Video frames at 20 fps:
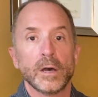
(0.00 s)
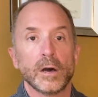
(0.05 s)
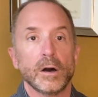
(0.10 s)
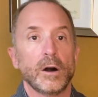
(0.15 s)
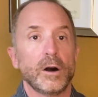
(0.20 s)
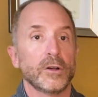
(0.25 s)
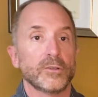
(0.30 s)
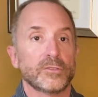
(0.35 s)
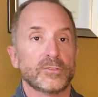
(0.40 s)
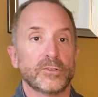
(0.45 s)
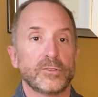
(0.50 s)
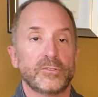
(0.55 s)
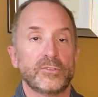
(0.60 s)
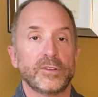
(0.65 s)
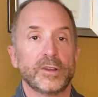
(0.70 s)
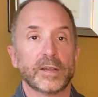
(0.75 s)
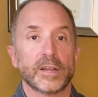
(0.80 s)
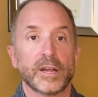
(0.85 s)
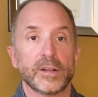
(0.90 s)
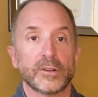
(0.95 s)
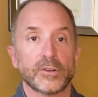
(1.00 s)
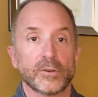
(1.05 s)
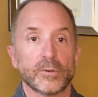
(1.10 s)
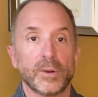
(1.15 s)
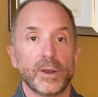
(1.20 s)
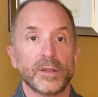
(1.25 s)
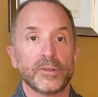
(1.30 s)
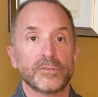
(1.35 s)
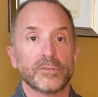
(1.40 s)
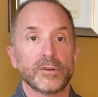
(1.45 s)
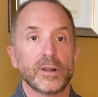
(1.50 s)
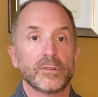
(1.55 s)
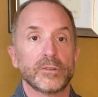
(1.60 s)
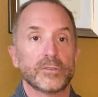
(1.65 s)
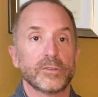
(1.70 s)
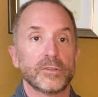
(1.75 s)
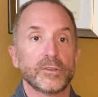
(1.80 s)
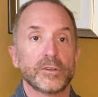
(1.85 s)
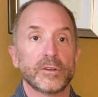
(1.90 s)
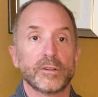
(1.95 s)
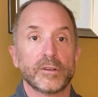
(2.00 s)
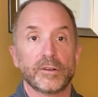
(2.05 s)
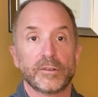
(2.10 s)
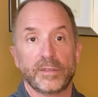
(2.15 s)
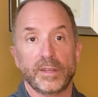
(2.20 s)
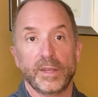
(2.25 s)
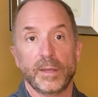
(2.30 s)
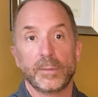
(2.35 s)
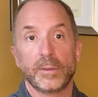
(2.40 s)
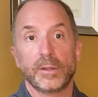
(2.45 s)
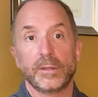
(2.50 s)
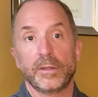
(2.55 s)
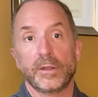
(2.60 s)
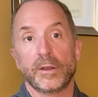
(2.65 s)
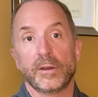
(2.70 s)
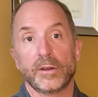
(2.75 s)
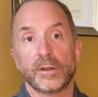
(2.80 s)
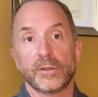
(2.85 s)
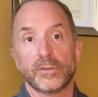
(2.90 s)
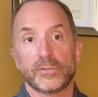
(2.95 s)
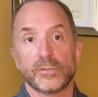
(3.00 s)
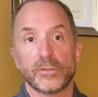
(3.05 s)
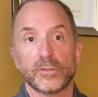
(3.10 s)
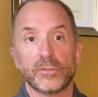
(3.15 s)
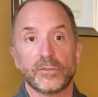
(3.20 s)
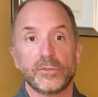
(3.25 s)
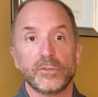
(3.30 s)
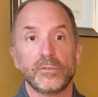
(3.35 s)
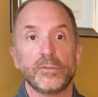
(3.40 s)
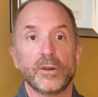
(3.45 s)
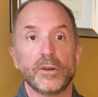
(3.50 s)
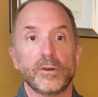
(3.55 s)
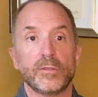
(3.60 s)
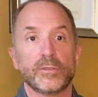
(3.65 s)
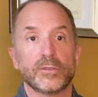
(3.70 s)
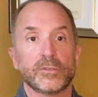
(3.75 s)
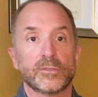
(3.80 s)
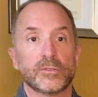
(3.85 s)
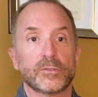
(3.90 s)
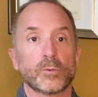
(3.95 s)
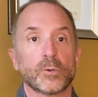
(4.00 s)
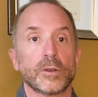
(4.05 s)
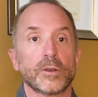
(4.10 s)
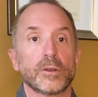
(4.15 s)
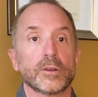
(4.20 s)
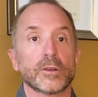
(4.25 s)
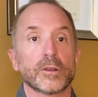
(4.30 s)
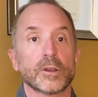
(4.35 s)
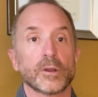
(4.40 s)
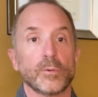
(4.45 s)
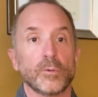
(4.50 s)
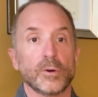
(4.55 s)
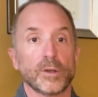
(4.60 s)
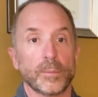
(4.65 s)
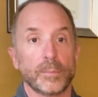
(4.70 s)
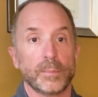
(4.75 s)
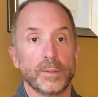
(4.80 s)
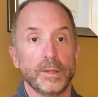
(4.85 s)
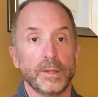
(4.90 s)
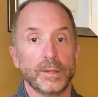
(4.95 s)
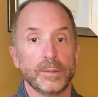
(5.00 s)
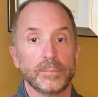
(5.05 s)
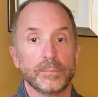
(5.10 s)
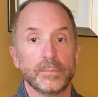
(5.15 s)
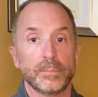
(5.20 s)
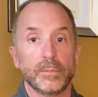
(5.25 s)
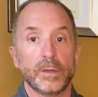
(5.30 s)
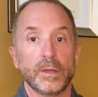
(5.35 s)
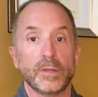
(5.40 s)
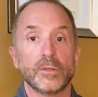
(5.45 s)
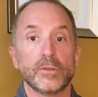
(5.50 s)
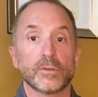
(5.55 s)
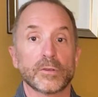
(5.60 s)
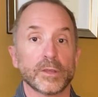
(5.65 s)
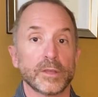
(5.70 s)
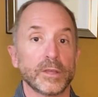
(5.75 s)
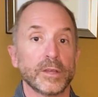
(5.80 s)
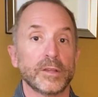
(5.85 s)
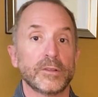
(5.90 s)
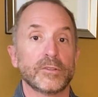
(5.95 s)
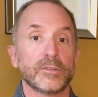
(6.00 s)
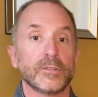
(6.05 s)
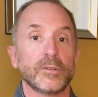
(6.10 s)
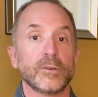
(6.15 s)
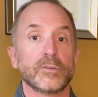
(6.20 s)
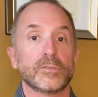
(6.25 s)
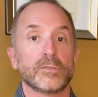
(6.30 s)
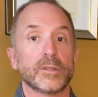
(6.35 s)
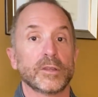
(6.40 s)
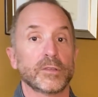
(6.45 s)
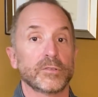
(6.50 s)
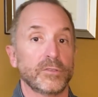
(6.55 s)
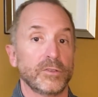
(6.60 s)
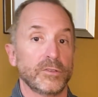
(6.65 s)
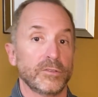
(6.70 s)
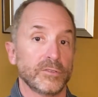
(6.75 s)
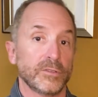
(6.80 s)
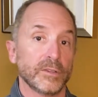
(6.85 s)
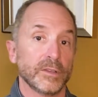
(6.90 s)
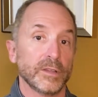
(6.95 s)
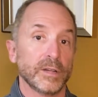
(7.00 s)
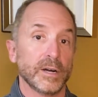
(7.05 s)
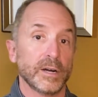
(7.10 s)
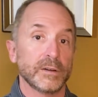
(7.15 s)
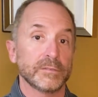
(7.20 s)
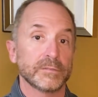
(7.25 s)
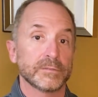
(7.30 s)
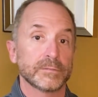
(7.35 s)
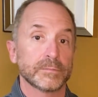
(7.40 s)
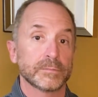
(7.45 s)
Also, check out your restaurants and your entertainment in the area so that you know this is where you're going to want to be and you can get to those things easy enough.